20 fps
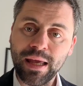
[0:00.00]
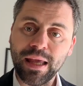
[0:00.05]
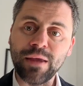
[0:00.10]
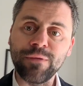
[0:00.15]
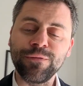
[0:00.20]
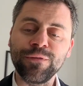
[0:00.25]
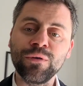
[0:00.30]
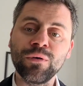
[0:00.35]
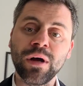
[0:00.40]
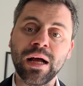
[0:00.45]

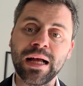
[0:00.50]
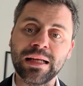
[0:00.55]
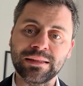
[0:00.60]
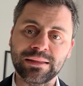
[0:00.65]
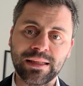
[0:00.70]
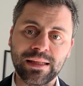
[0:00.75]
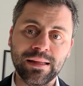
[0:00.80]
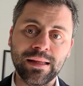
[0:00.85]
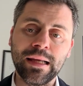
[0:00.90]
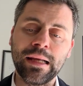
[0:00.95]
if you
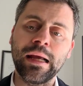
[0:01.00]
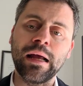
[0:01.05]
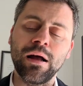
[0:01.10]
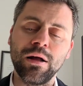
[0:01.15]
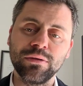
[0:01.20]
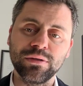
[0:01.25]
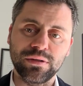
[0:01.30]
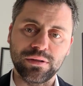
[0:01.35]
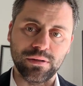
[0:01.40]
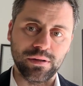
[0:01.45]
asked the
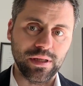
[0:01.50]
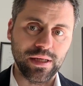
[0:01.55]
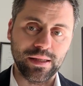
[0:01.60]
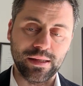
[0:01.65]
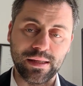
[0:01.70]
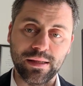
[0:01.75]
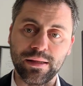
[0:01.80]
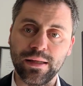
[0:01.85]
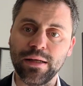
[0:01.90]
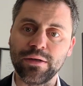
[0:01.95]

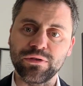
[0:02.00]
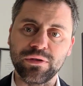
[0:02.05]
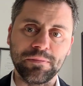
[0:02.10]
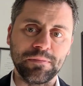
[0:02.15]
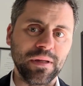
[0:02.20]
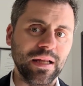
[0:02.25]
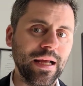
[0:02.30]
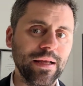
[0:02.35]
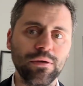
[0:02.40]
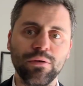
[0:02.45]
consulate and they
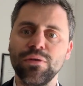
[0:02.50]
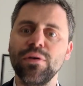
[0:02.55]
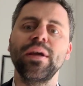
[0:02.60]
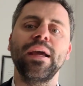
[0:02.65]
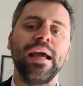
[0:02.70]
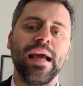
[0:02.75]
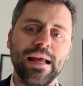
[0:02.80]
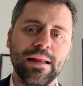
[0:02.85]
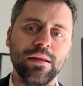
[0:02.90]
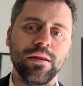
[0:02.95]
reply you
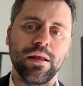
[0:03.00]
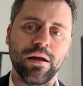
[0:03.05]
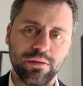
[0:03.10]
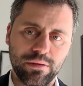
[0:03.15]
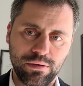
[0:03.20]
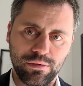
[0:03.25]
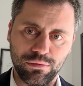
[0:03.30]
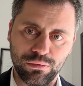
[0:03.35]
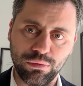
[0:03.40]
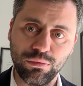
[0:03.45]

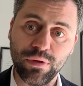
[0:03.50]
cannot do